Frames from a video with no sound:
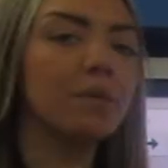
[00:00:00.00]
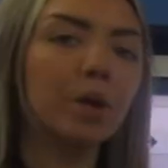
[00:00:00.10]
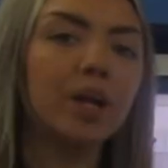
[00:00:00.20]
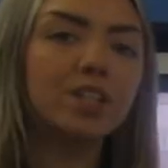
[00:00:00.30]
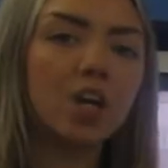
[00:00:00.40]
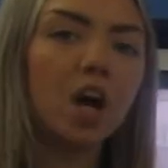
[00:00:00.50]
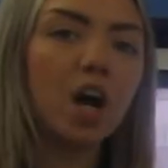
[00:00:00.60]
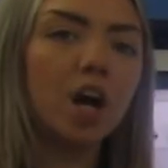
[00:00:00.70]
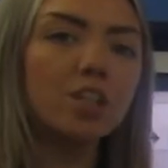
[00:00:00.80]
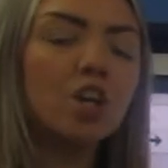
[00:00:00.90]
worked
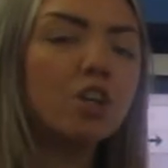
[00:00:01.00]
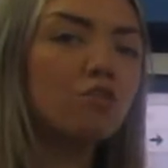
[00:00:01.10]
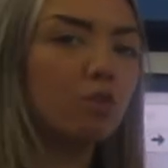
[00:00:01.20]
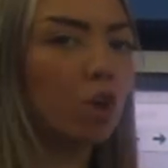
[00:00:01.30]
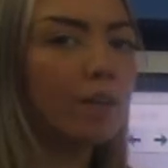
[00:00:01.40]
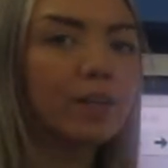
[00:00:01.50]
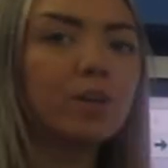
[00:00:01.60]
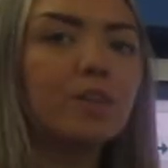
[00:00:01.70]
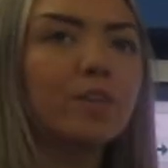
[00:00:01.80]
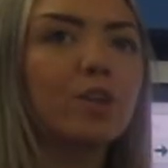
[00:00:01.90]
hard drawing
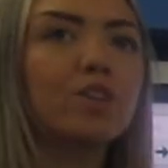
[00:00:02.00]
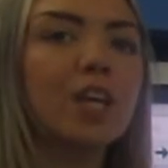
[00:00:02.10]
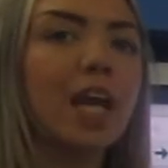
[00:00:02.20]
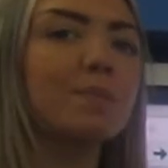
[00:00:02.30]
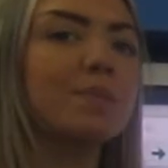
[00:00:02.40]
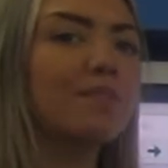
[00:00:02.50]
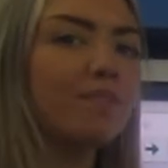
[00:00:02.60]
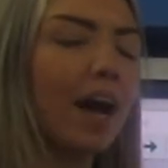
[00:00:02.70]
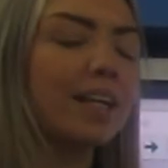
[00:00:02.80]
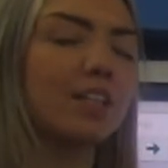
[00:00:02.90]
all of your shapes and
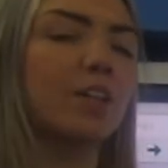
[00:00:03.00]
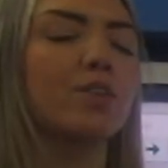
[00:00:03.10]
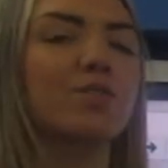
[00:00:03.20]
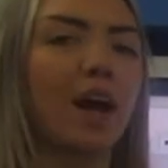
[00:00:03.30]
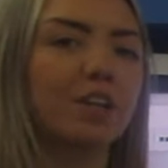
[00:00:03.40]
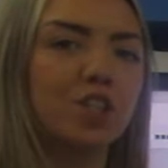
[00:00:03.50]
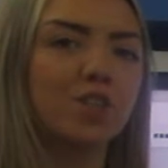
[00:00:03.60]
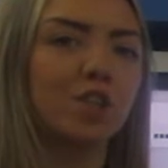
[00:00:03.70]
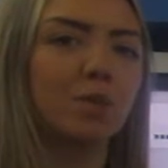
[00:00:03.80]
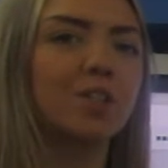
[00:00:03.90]
finding those fractions
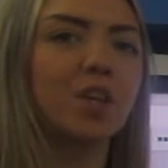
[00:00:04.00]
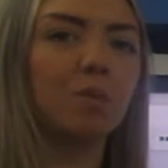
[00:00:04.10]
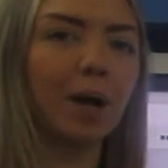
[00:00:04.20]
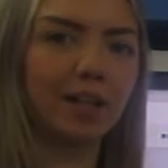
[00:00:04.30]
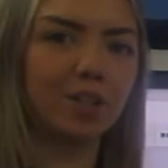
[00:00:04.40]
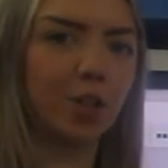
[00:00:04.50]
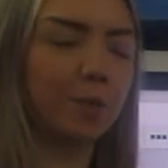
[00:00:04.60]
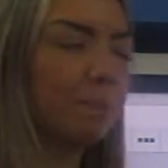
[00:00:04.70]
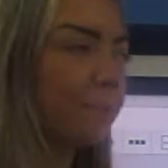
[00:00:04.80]
for me, so well done.